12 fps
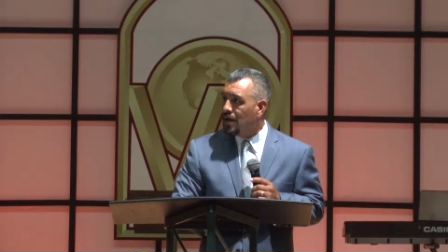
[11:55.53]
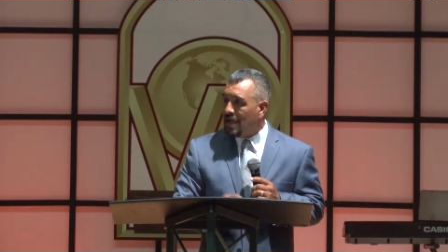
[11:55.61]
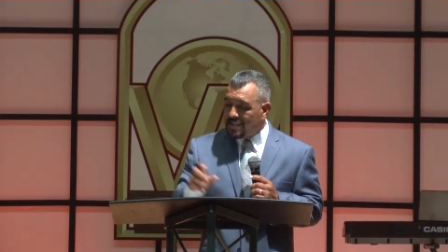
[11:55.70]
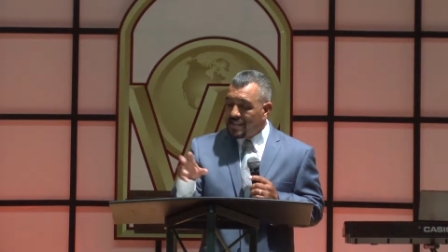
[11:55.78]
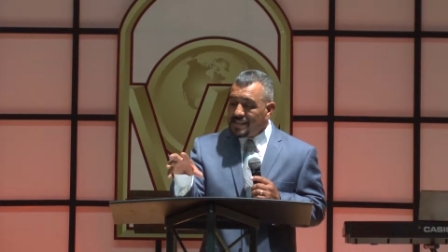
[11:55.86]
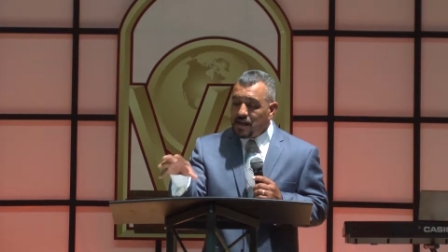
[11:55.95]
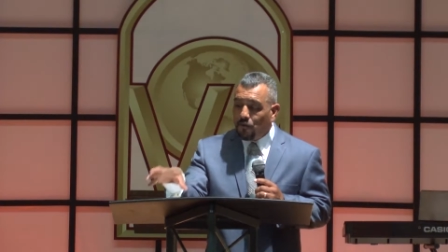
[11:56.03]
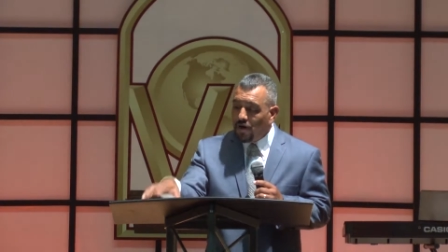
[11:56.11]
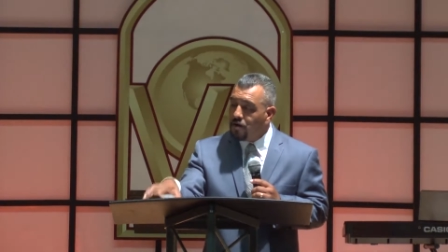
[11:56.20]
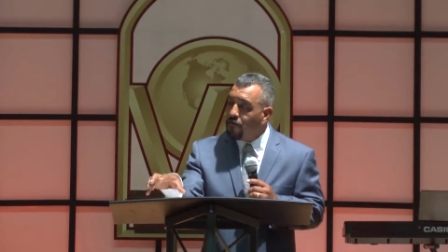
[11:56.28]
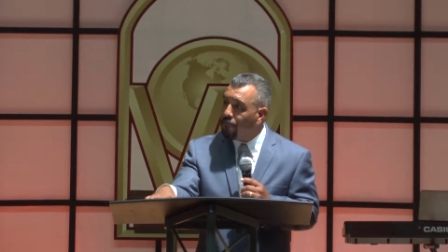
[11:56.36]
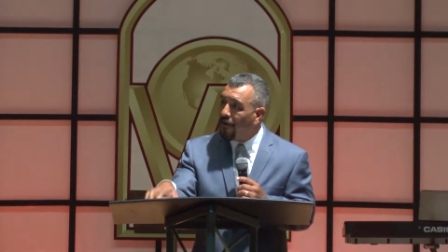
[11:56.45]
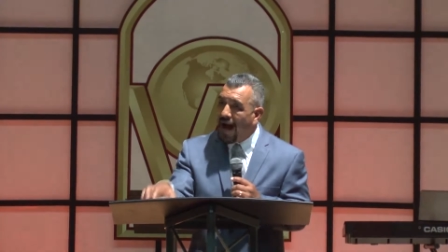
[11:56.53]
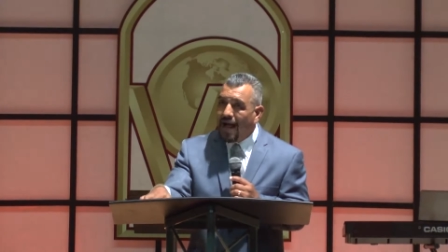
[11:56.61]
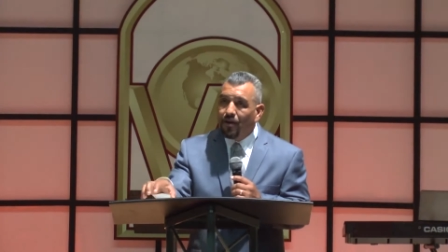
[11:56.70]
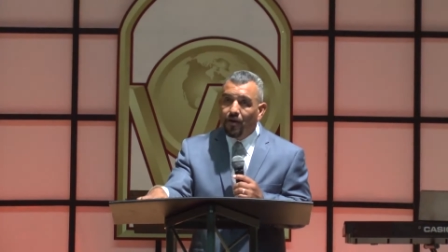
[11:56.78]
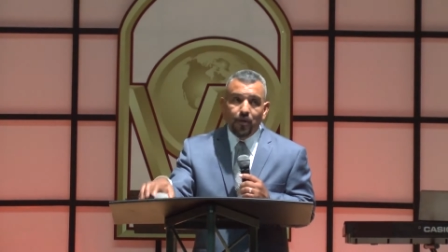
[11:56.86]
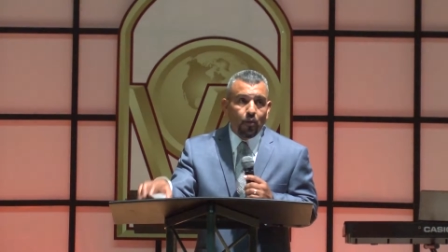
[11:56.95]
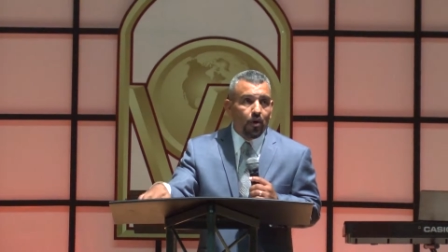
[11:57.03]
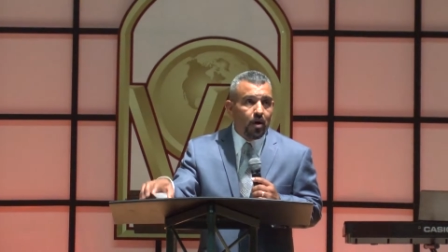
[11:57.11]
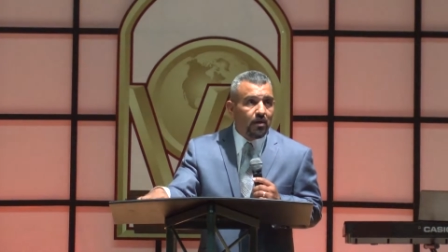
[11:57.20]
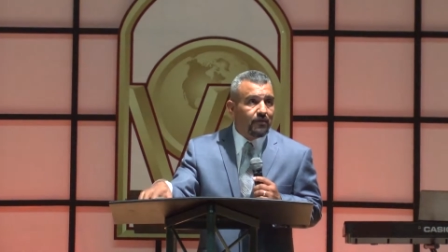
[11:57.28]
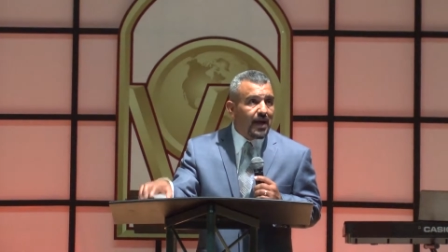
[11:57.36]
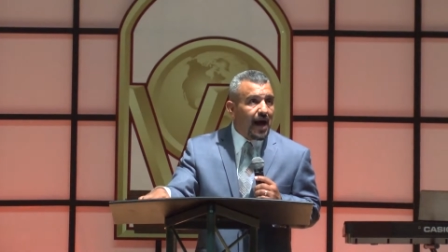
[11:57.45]
He says that when you follow the
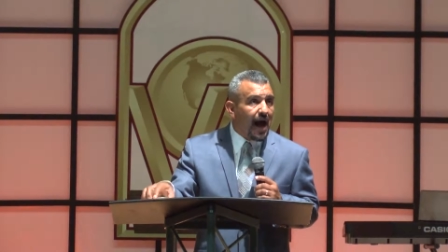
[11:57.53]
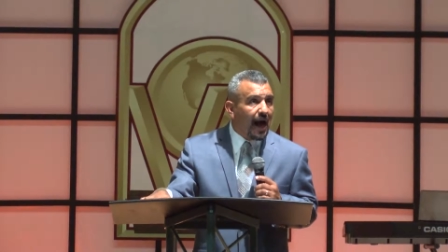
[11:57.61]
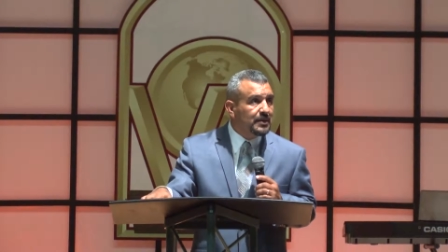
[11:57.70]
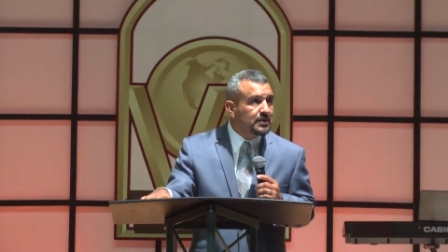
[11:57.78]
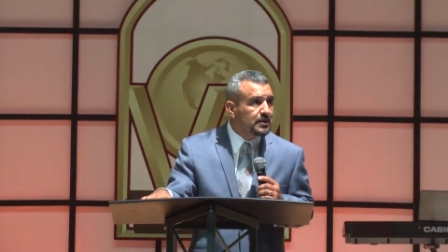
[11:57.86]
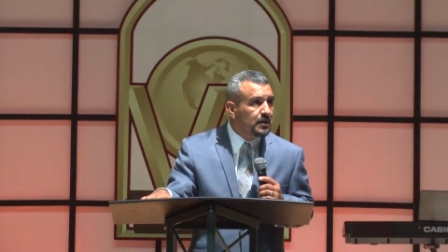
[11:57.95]
Word of God,